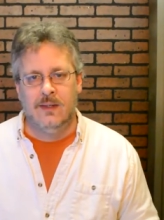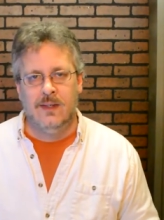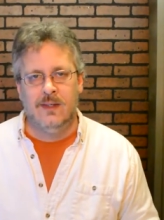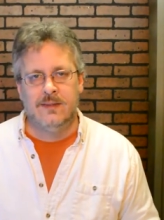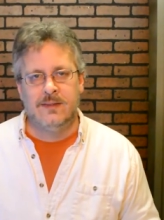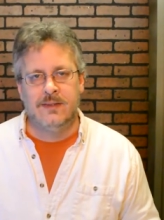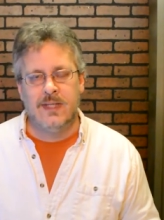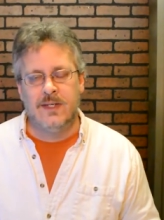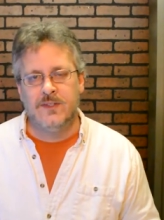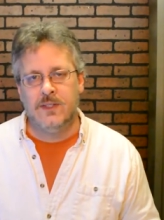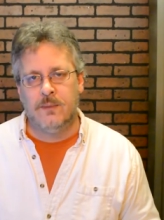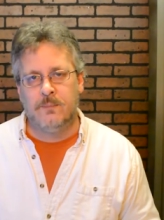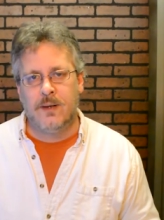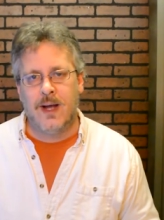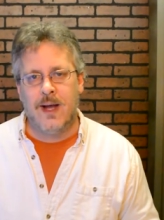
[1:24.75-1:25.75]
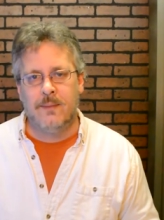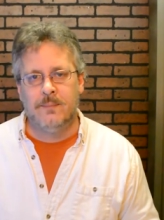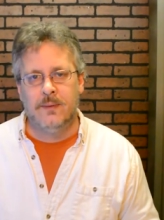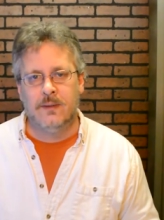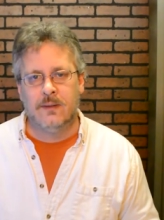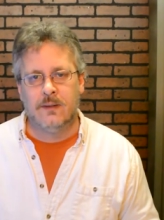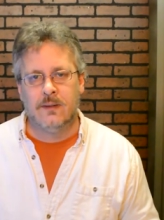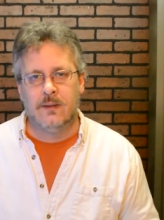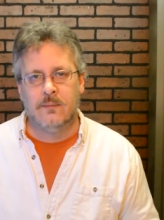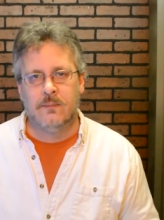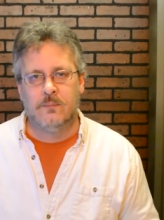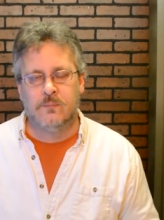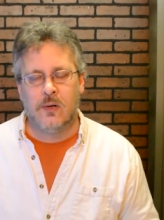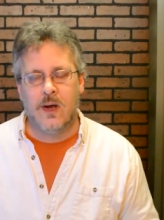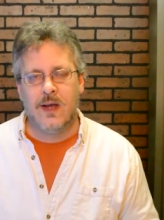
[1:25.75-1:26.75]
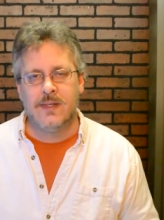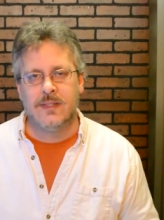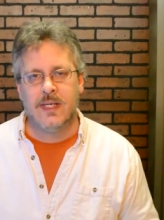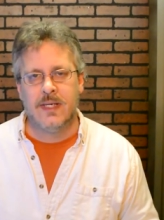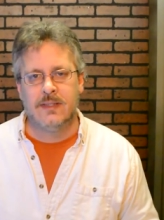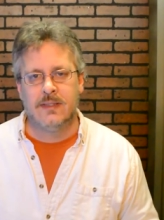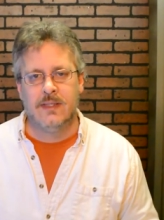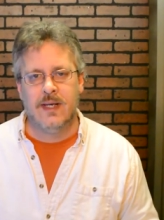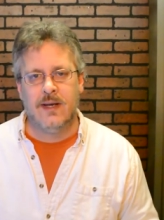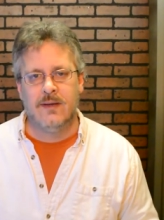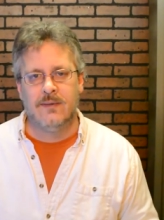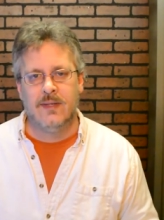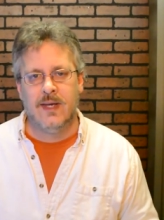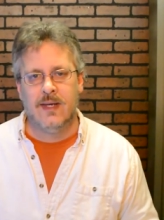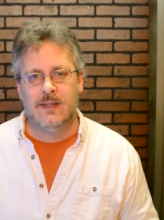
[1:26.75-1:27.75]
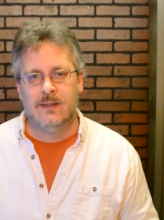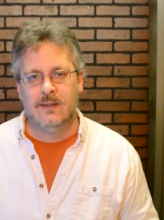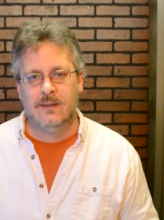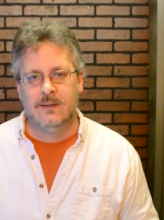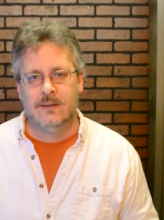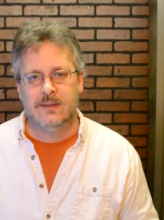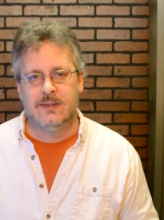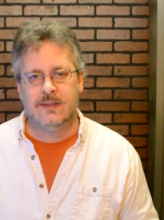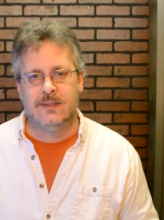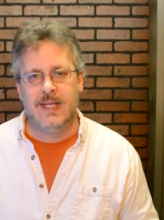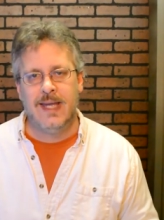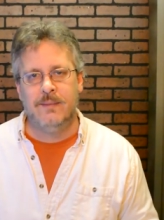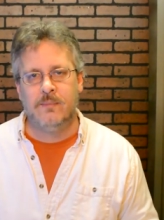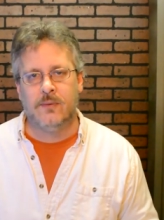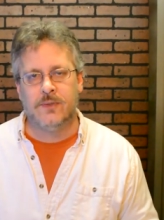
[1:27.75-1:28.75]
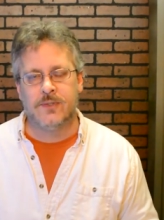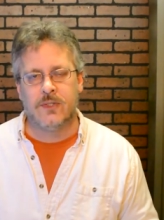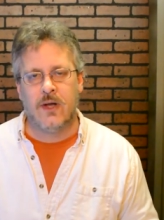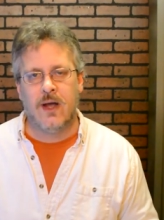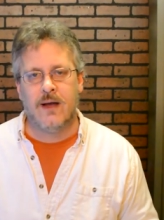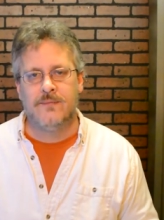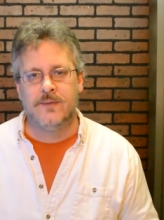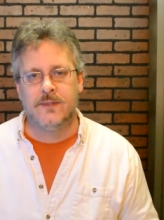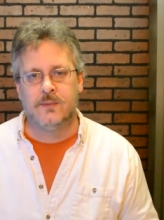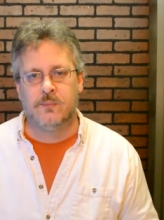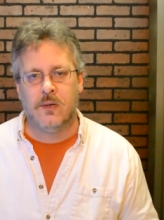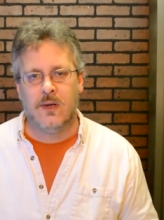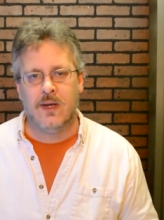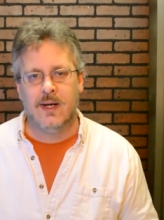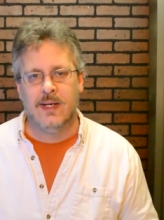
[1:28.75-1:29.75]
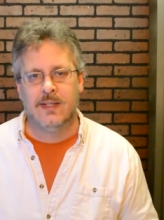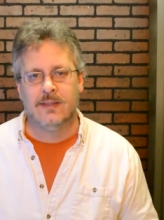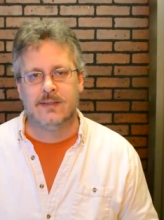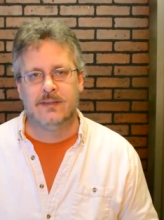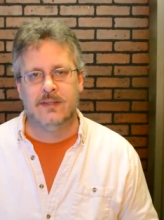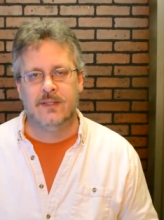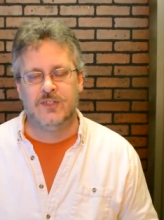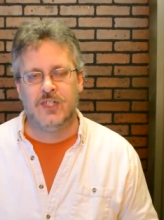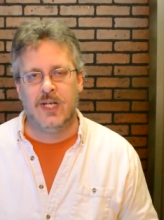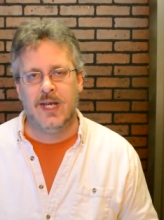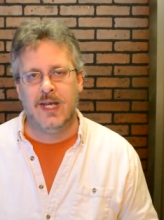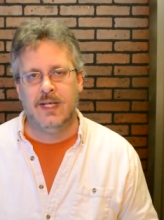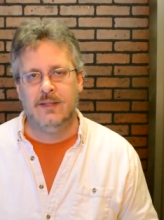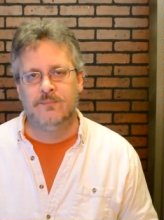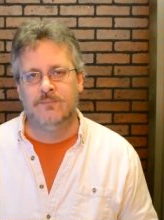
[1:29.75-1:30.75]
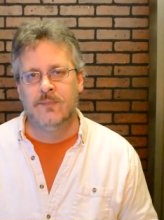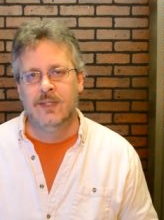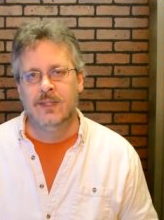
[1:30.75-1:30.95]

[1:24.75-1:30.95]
it's such a popular process now that Staples Office Products, the chain,